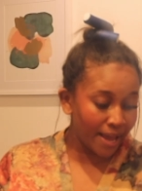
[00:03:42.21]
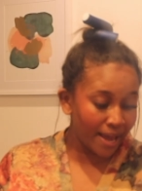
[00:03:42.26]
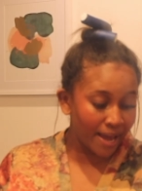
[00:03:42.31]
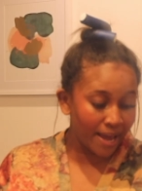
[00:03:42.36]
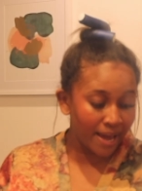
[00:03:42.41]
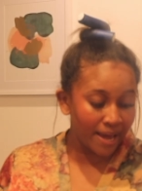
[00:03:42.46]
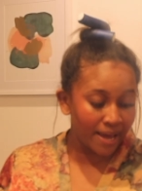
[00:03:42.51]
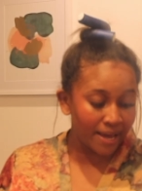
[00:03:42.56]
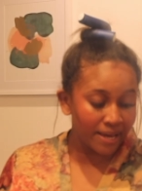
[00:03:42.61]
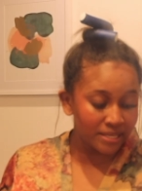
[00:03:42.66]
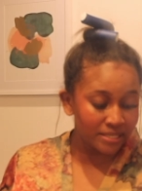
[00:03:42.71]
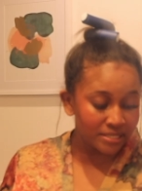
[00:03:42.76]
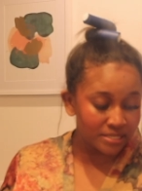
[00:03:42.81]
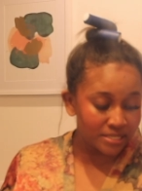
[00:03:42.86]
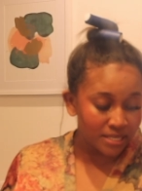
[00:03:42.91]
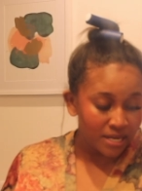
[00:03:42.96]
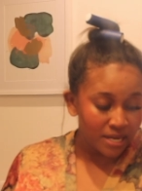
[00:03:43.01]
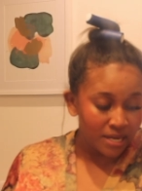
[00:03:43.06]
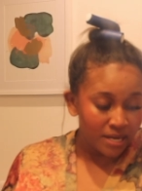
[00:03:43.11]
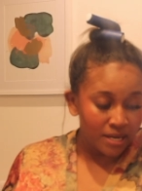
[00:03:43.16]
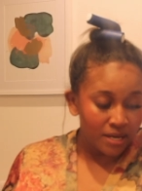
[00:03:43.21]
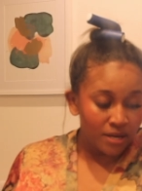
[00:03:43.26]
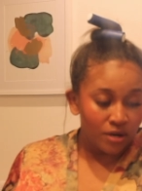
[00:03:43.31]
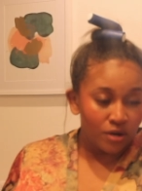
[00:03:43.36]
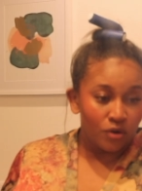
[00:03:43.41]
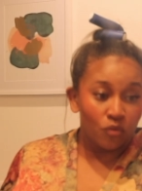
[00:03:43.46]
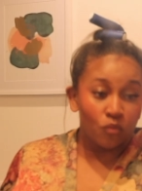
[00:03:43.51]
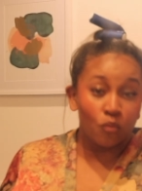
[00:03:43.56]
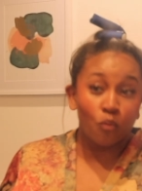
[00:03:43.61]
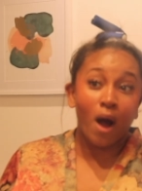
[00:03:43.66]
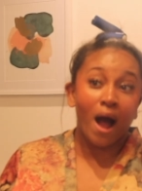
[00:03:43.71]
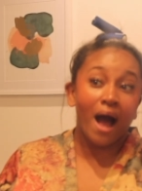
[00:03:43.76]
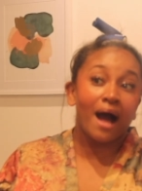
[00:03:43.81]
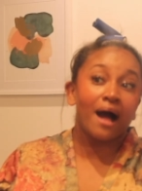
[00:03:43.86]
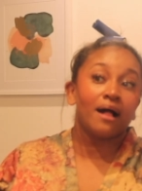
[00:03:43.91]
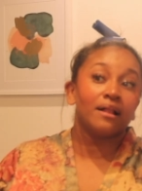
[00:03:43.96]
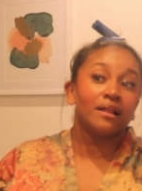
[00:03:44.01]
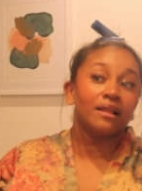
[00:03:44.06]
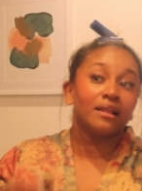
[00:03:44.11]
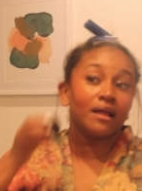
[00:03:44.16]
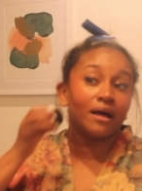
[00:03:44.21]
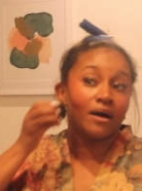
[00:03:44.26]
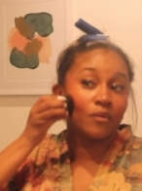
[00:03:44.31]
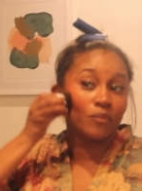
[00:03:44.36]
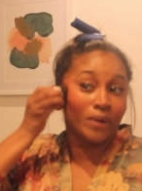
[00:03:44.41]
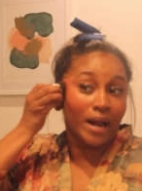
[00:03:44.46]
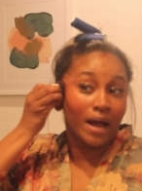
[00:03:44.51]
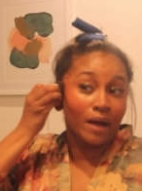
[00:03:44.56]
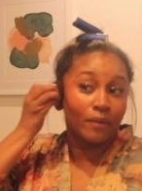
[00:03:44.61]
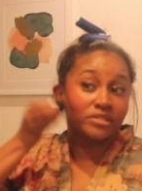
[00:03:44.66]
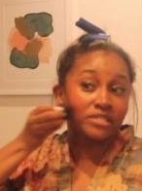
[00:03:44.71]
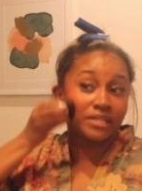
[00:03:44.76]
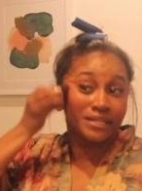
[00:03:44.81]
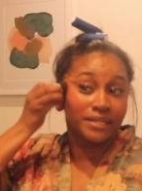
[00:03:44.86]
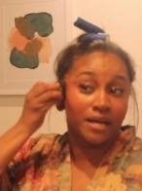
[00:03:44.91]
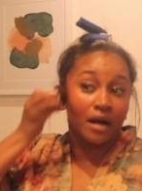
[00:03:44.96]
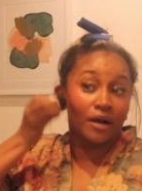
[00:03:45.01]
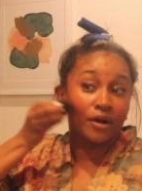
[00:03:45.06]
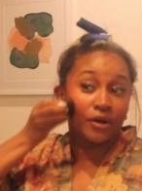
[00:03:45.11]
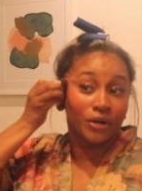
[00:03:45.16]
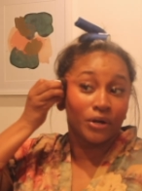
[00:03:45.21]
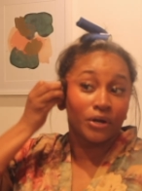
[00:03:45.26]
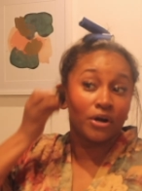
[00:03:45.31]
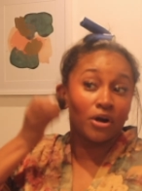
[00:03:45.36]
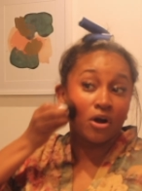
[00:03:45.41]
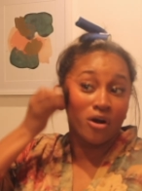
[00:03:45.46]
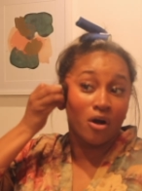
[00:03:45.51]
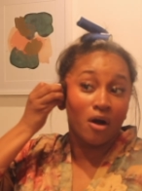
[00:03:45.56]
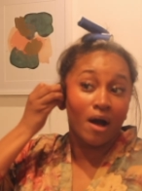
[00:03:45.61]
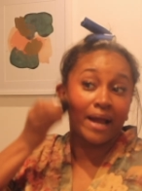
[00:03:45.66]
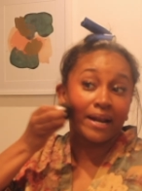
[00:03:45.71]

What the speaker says: And while when I was a young girl,